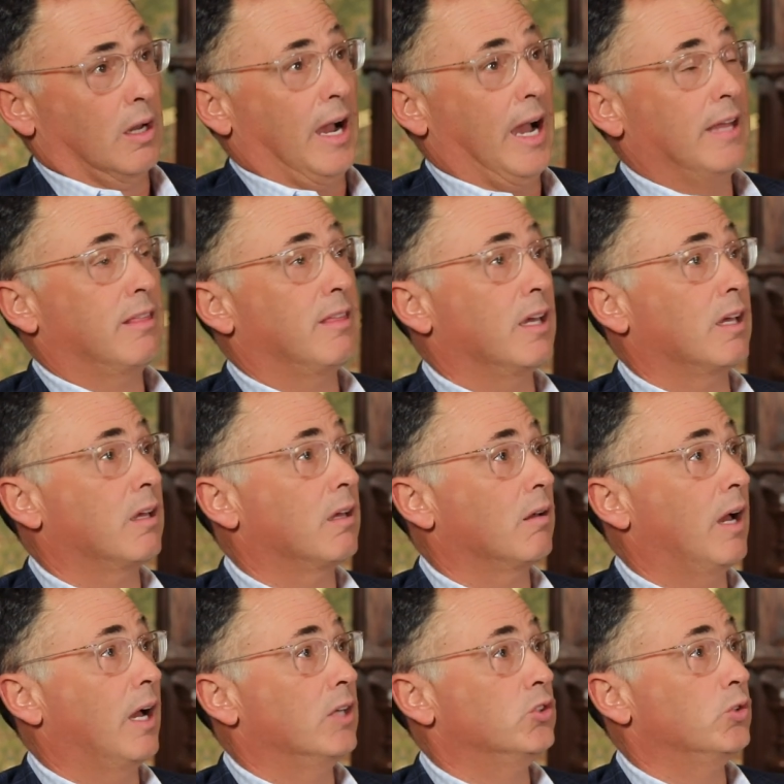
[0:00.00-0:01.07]
I think
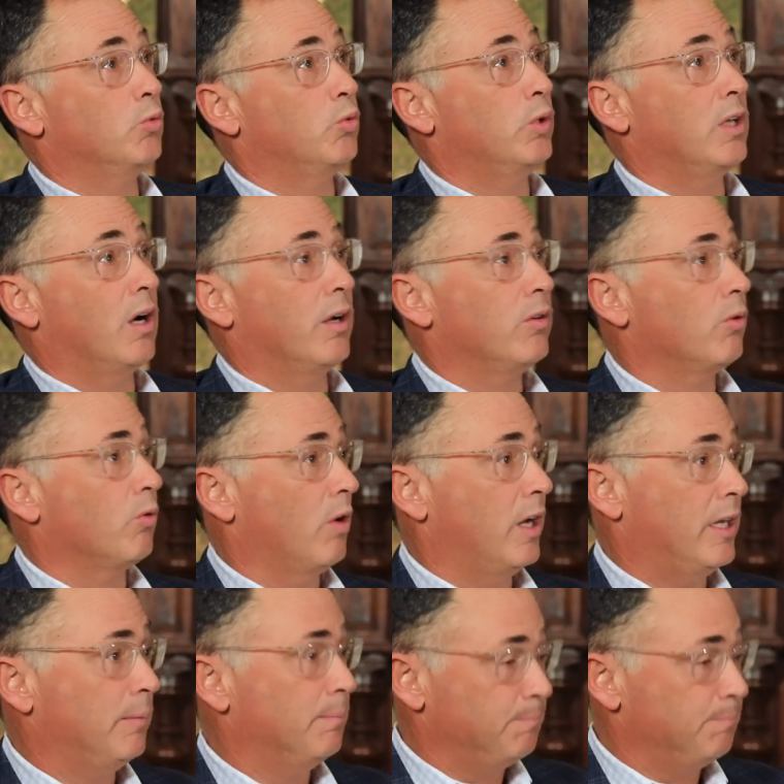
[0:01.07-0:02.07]
as you, we underwrite.